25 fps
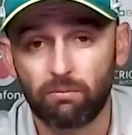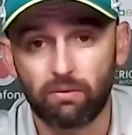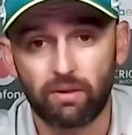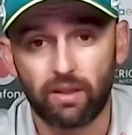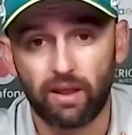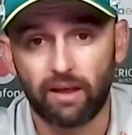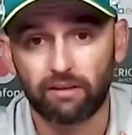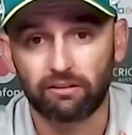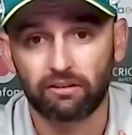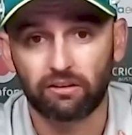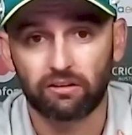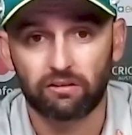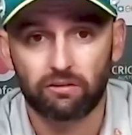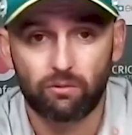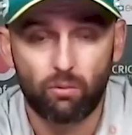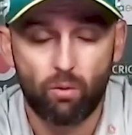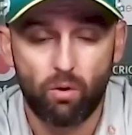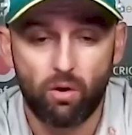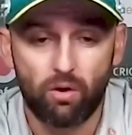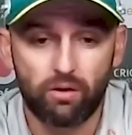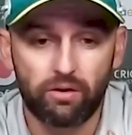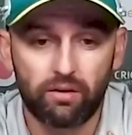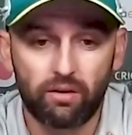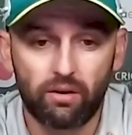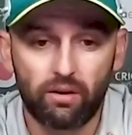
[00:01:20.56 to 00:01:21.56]
as a
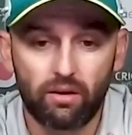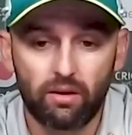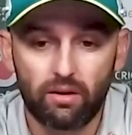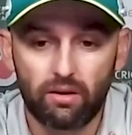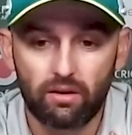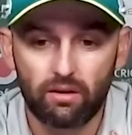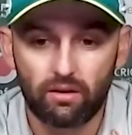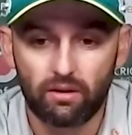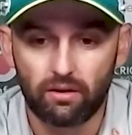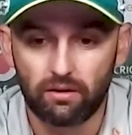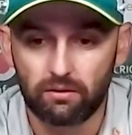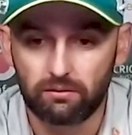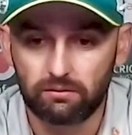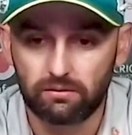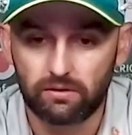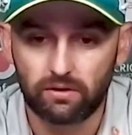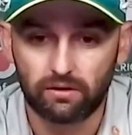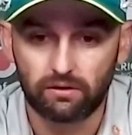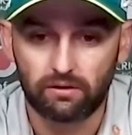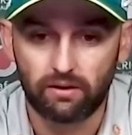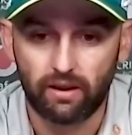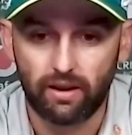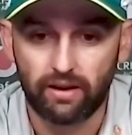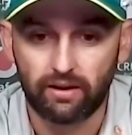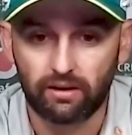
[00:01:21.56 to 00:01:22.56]
squad to
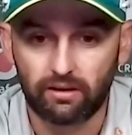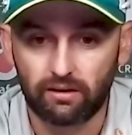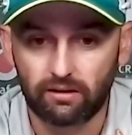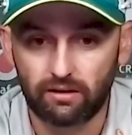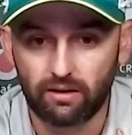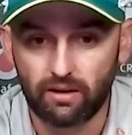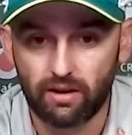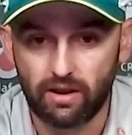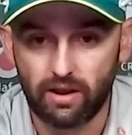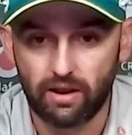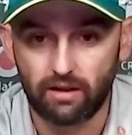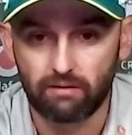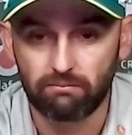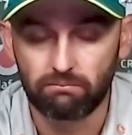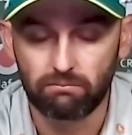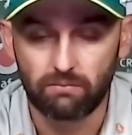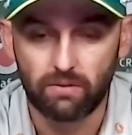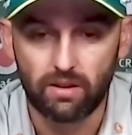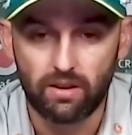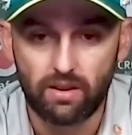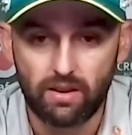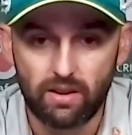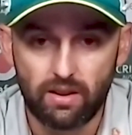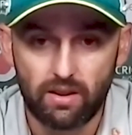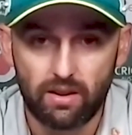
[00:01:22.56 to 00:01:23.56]
take
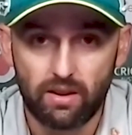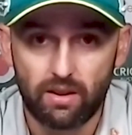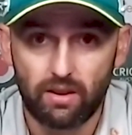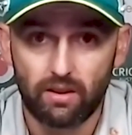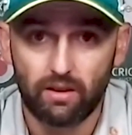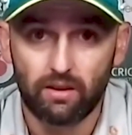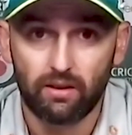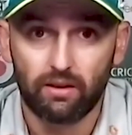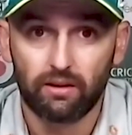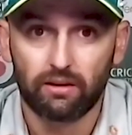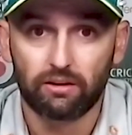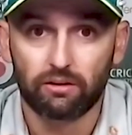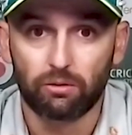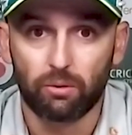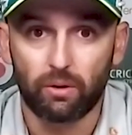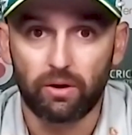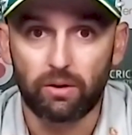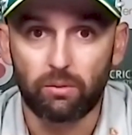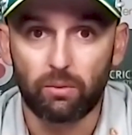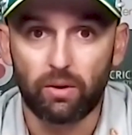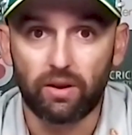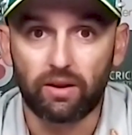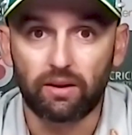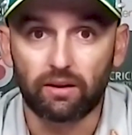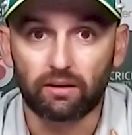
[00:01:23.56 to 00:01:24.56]
20
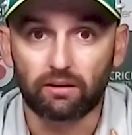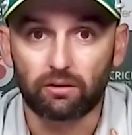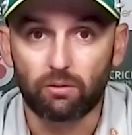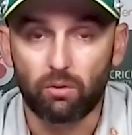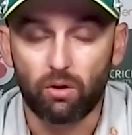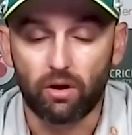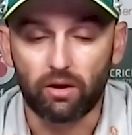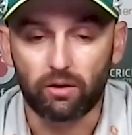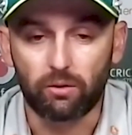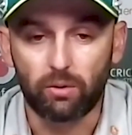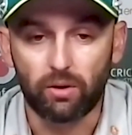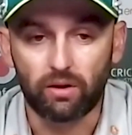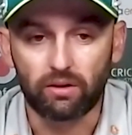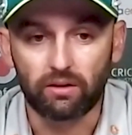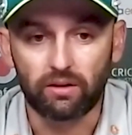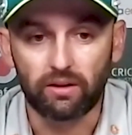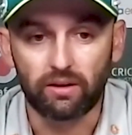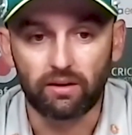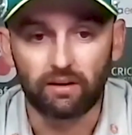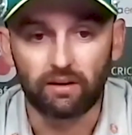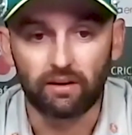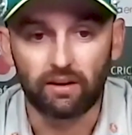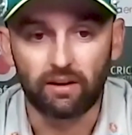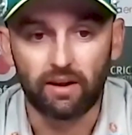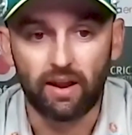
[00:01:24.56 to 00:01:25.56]
wickets quite
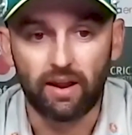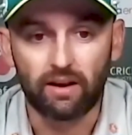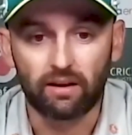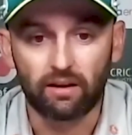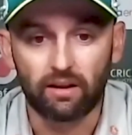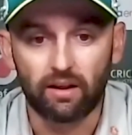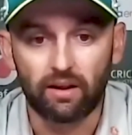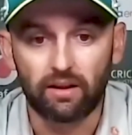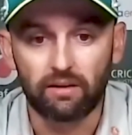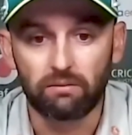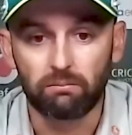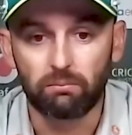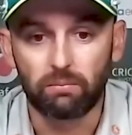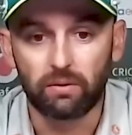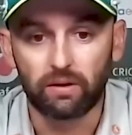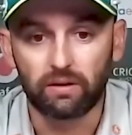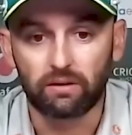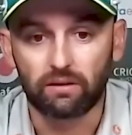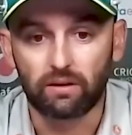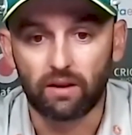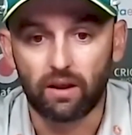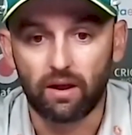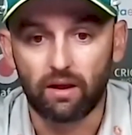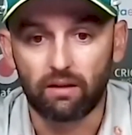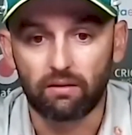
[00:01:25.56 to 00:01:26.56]
quickly in Adelaide, but
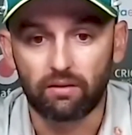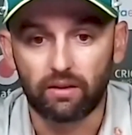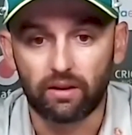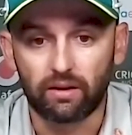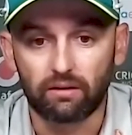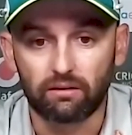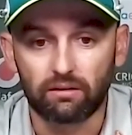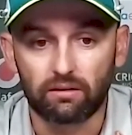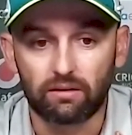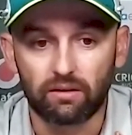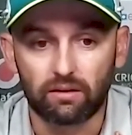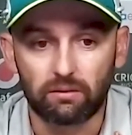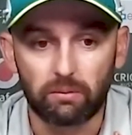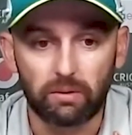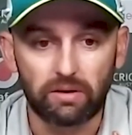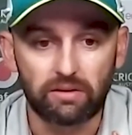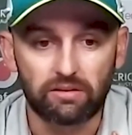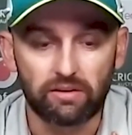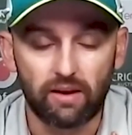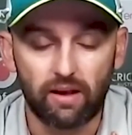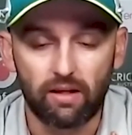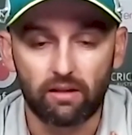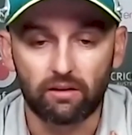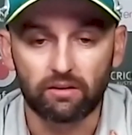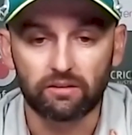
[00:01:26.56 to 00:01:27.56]
then to be
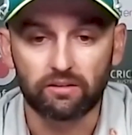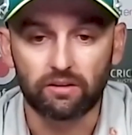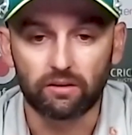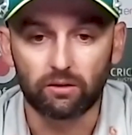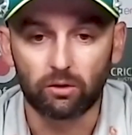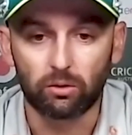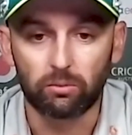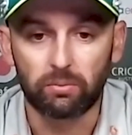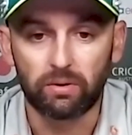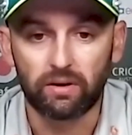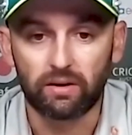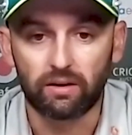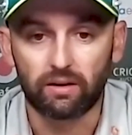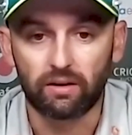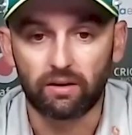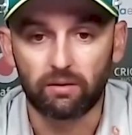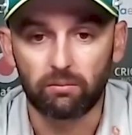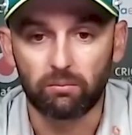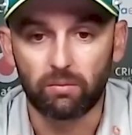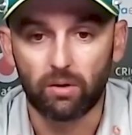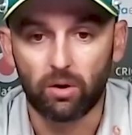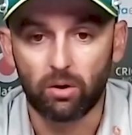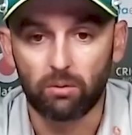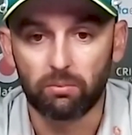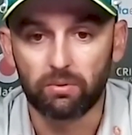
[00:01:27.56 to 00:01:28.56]
challenged a little bit in
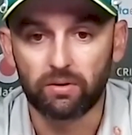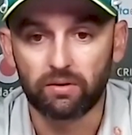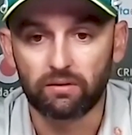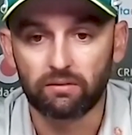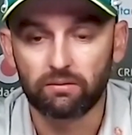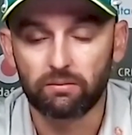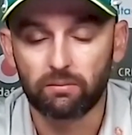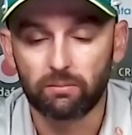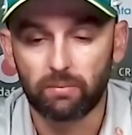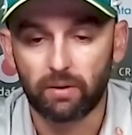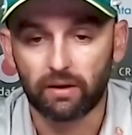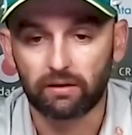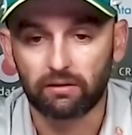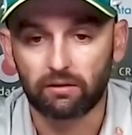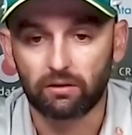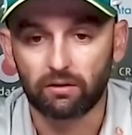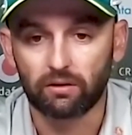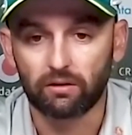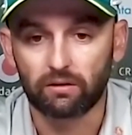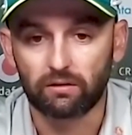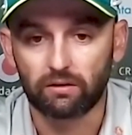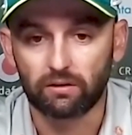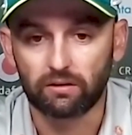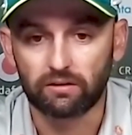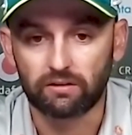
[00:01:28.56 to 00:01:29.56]
Melbourne, but
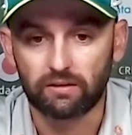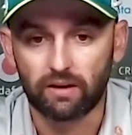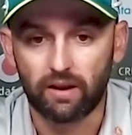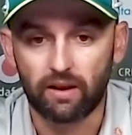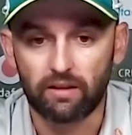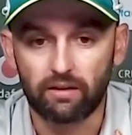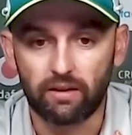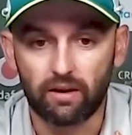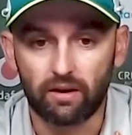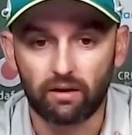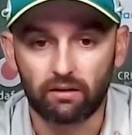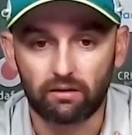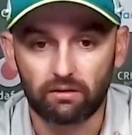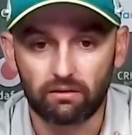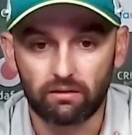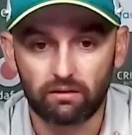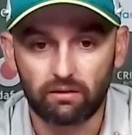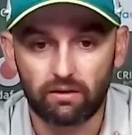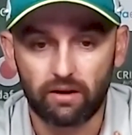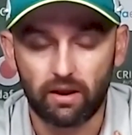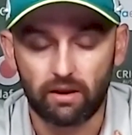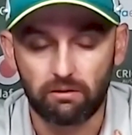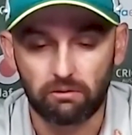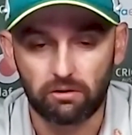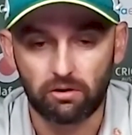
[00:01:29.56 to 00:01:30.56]
to stay there and
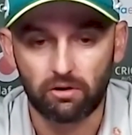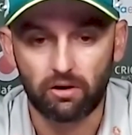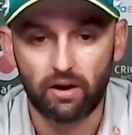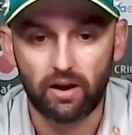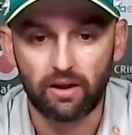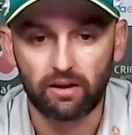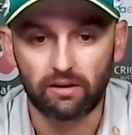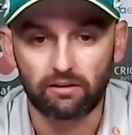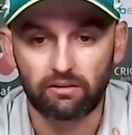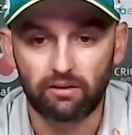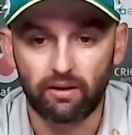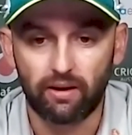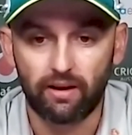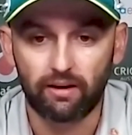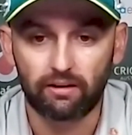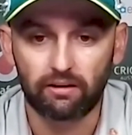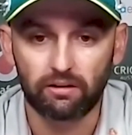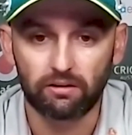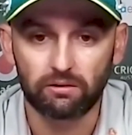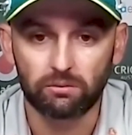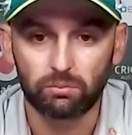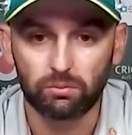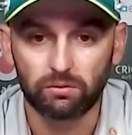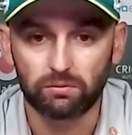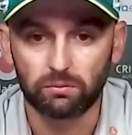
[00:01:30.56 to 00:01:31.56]
keep creating
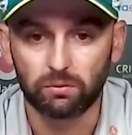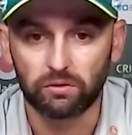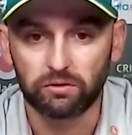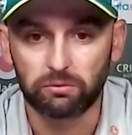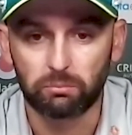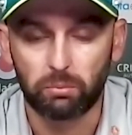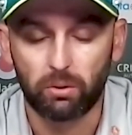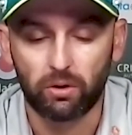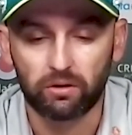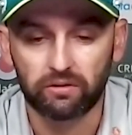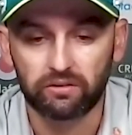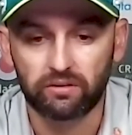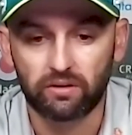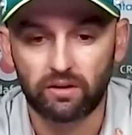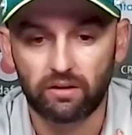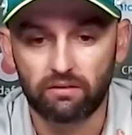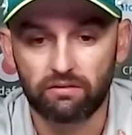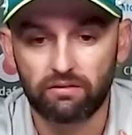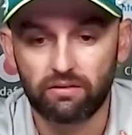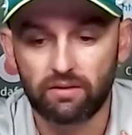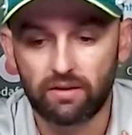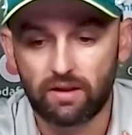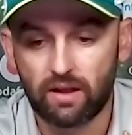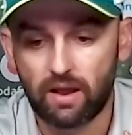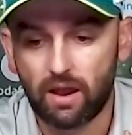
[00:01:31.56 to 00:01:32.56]
chances was positive.
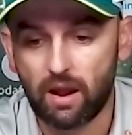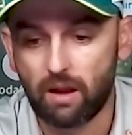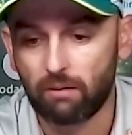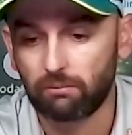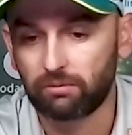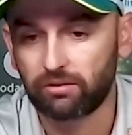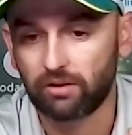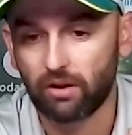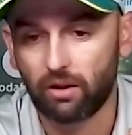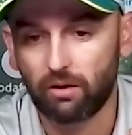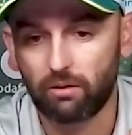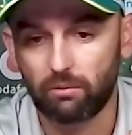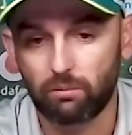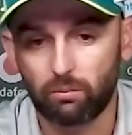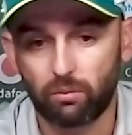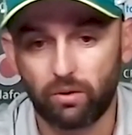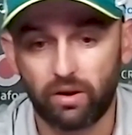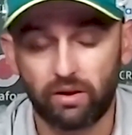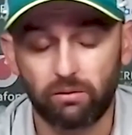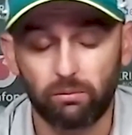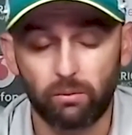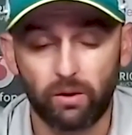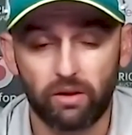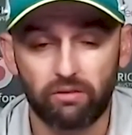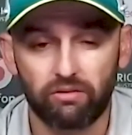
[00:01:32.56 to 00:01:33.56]
So
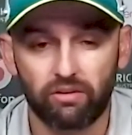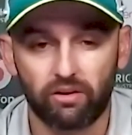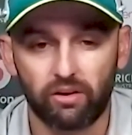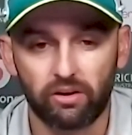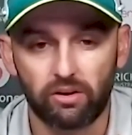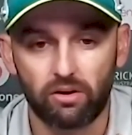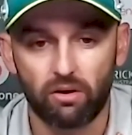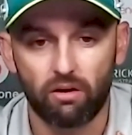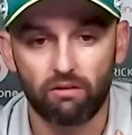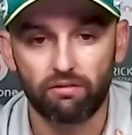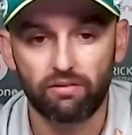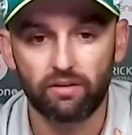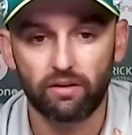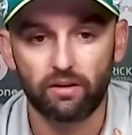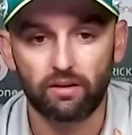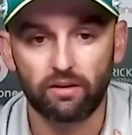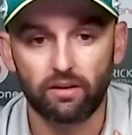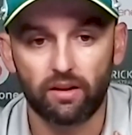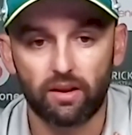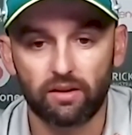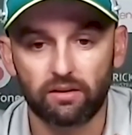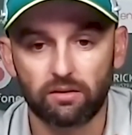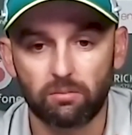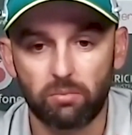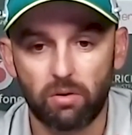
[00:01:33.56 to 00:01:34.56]
we're very confident
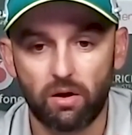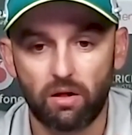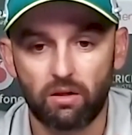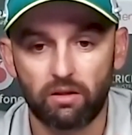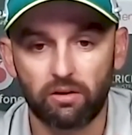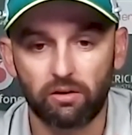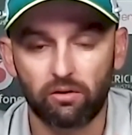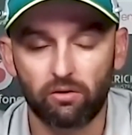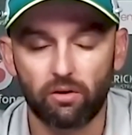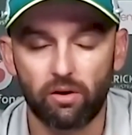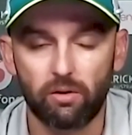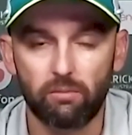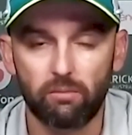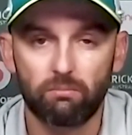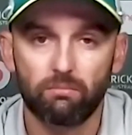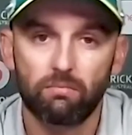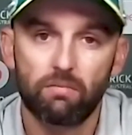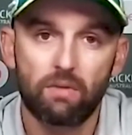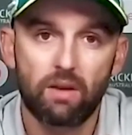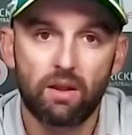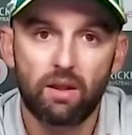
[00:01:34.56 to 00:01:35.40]
as a bowling group.